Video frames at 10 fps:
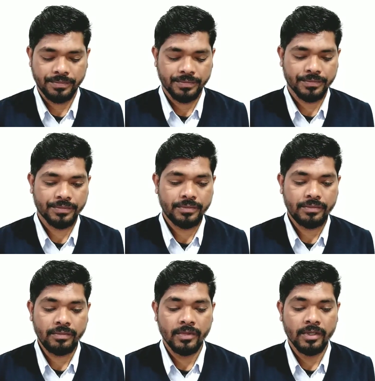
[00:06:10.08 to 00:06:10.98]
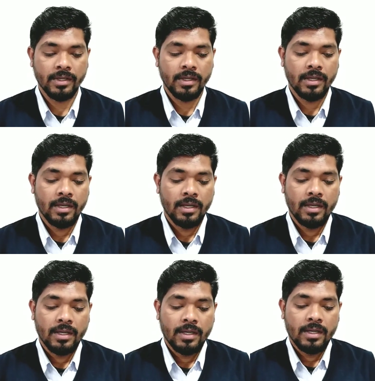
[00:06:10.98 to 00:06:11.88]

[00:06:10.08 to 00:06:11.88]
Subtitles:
Nobody speaks.